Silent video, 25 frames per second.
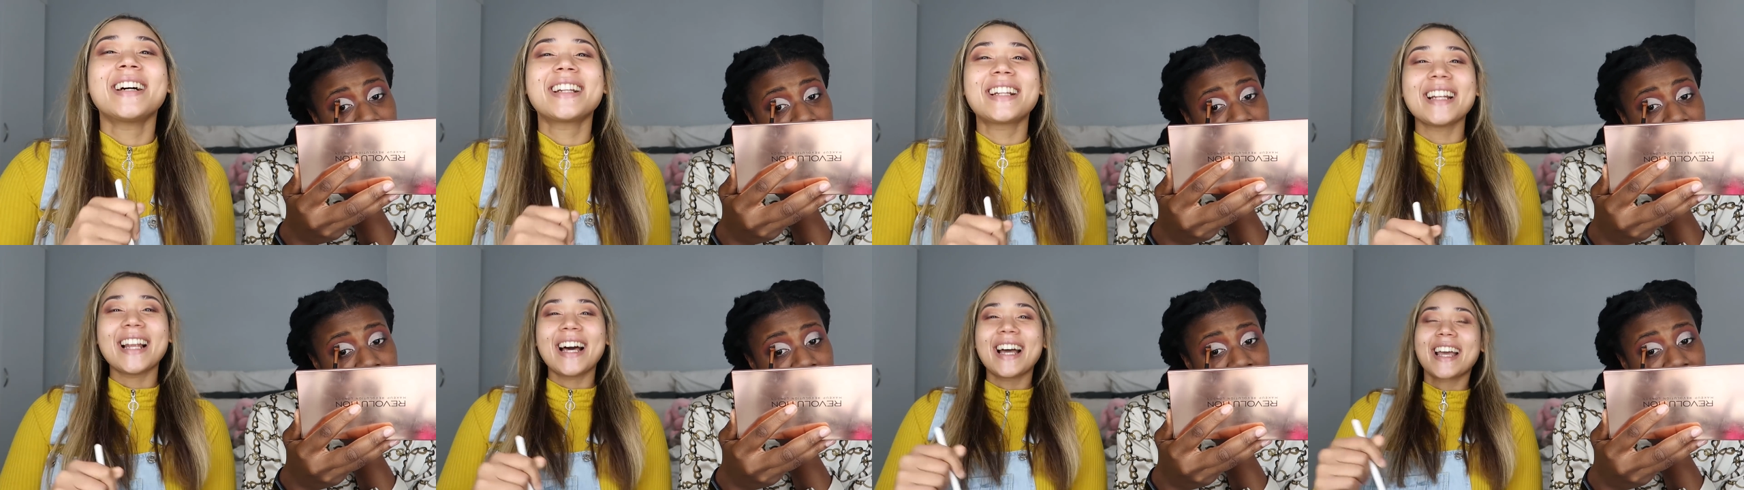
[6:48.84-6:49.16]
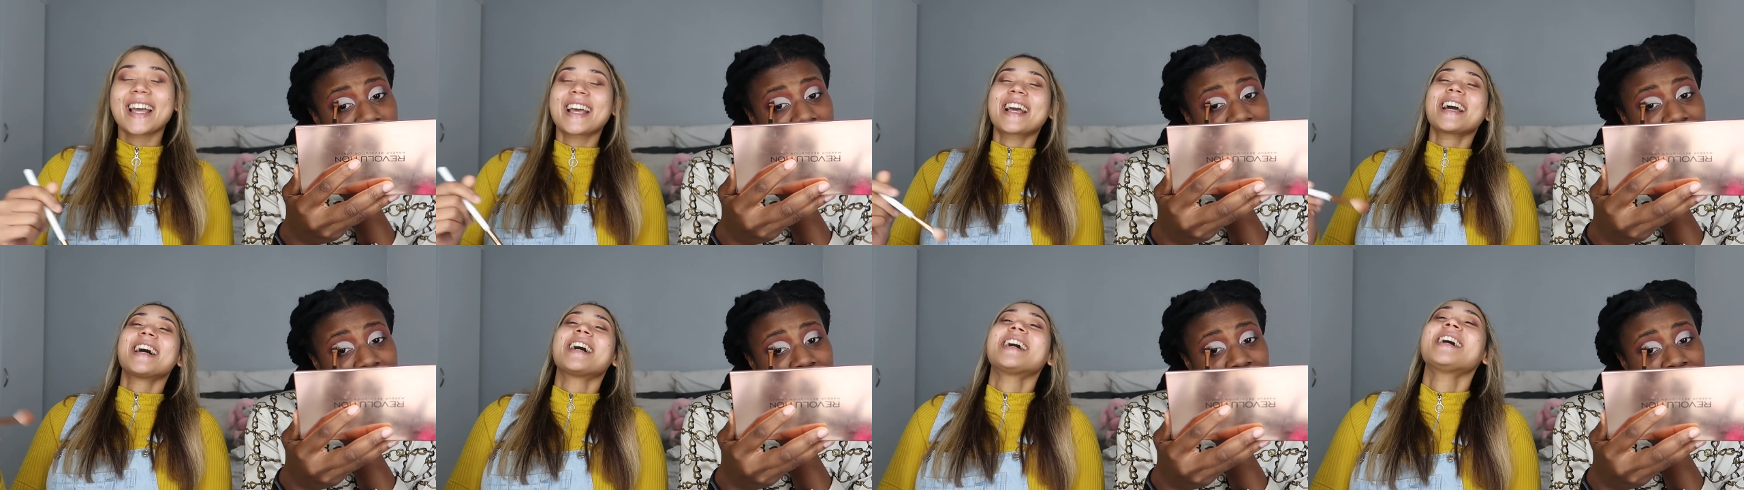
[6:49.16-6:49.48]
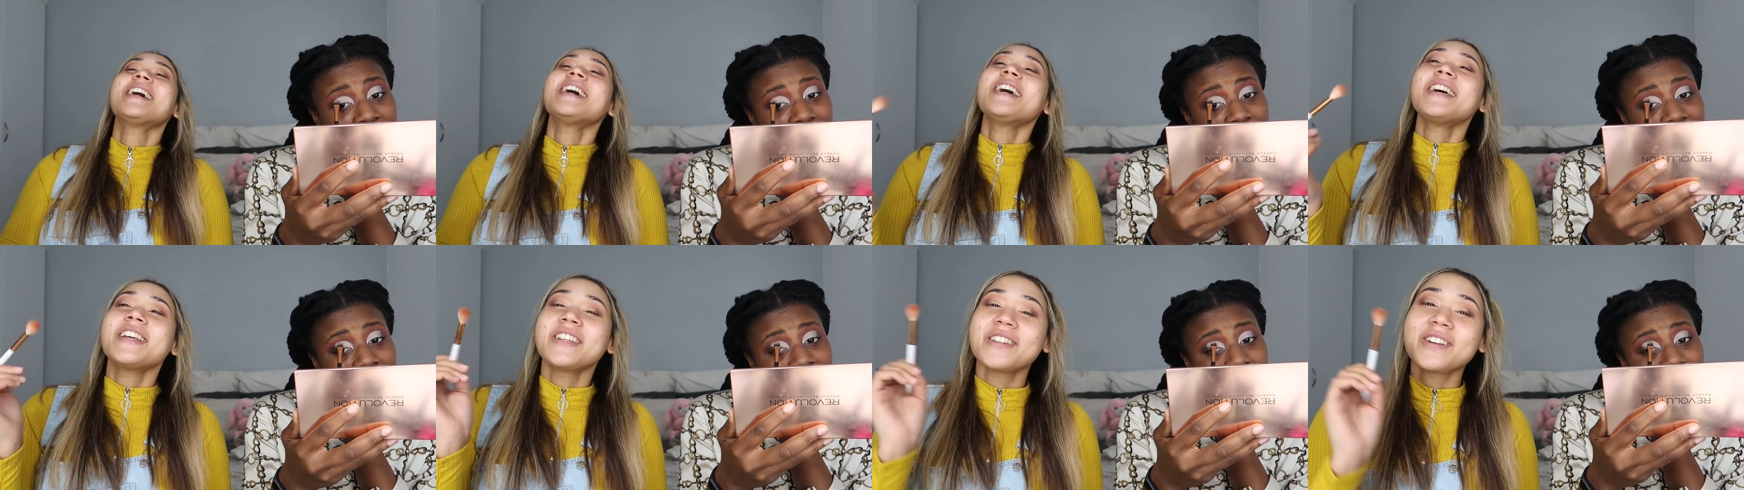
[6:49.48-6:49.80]
Speaker 1: But
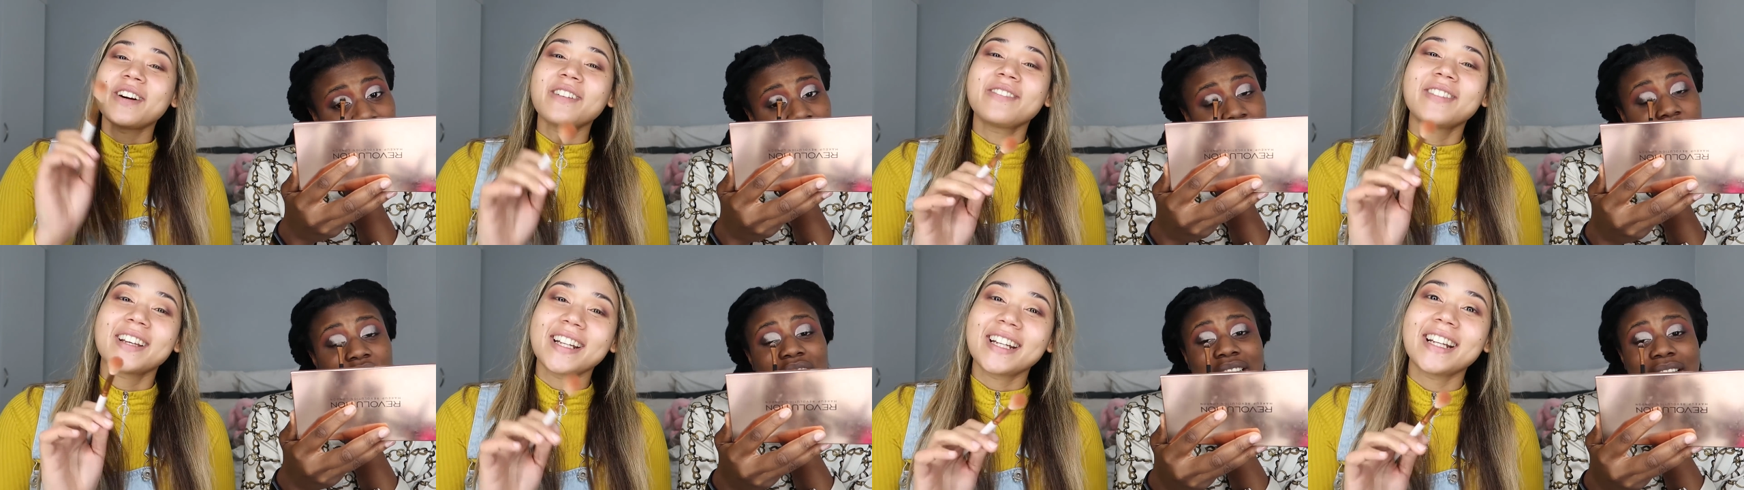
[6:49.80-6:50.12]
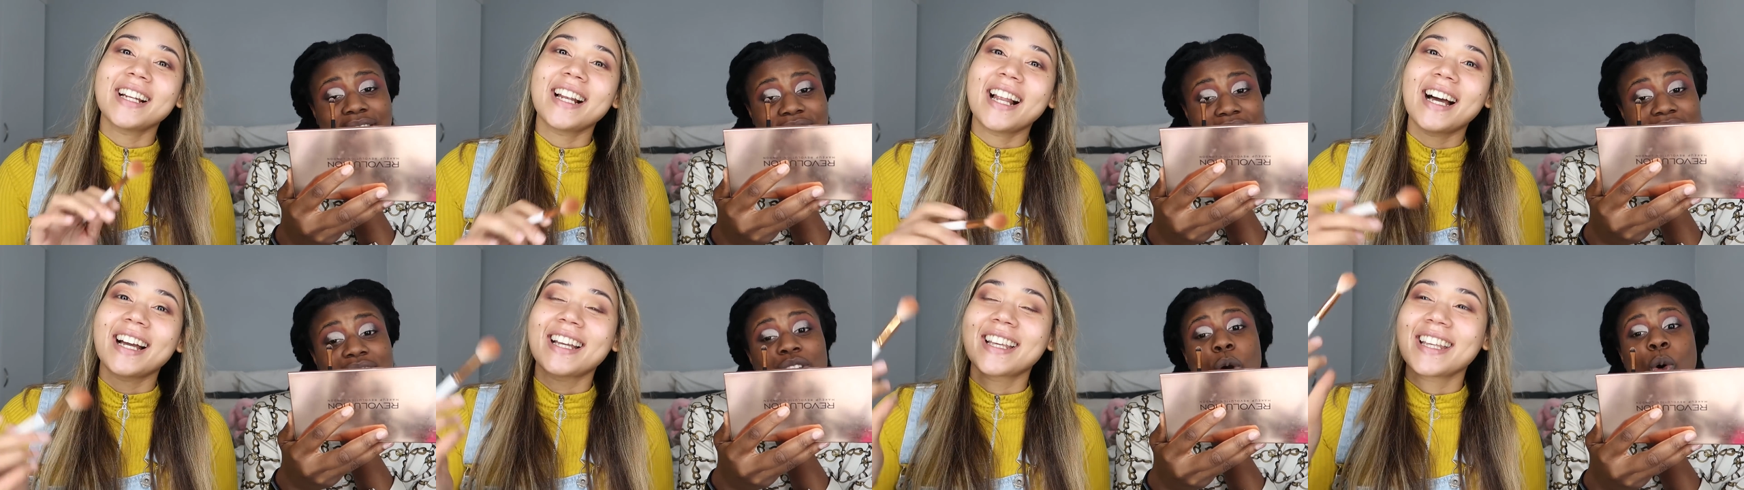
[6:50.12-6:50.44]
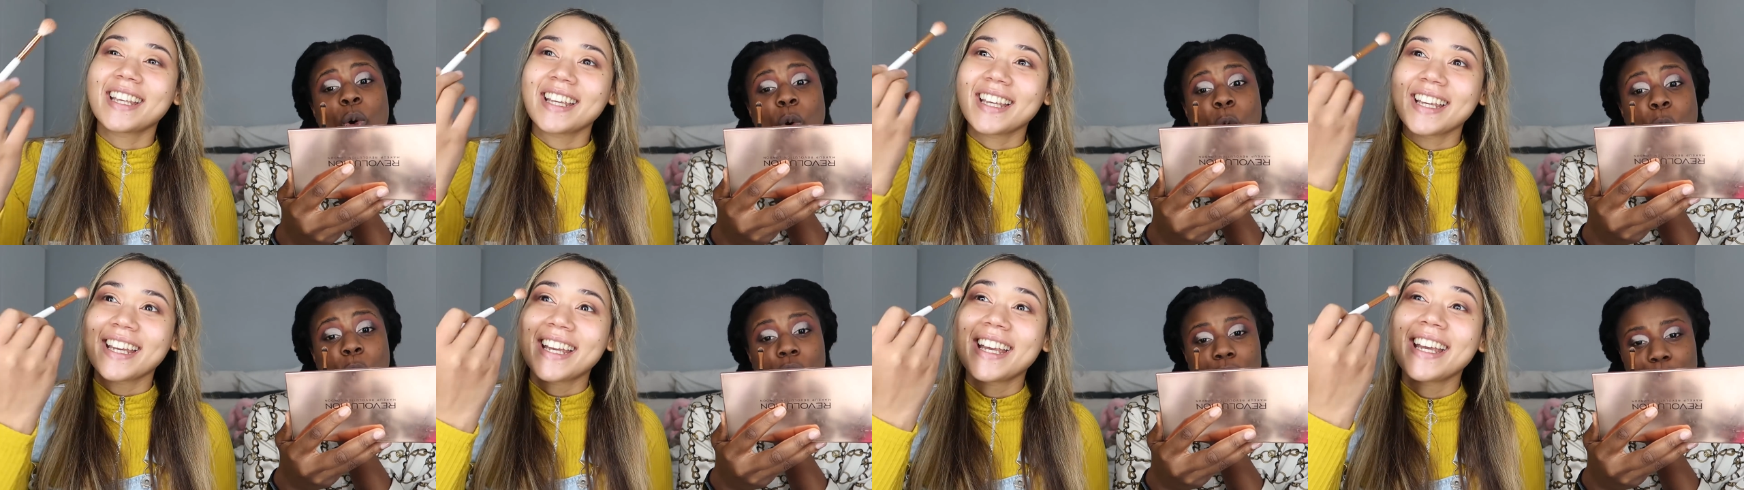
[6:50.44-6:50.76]
like, you are God loves lucky. us
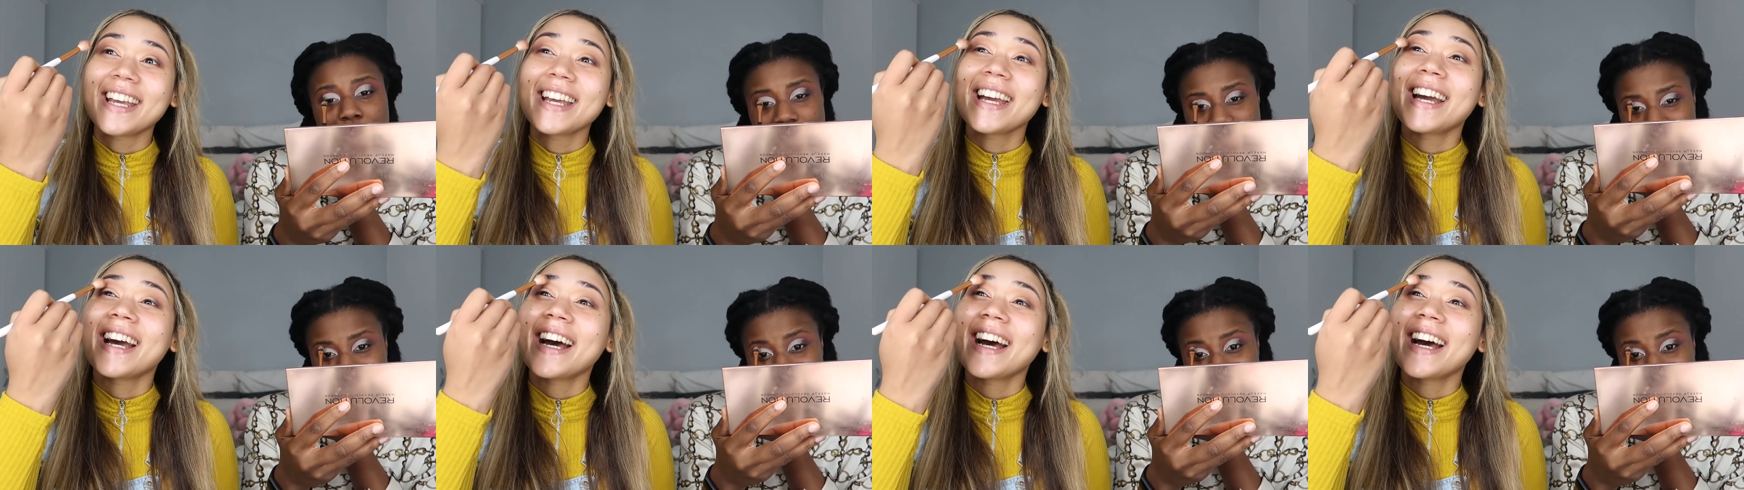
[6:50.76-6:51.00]
all.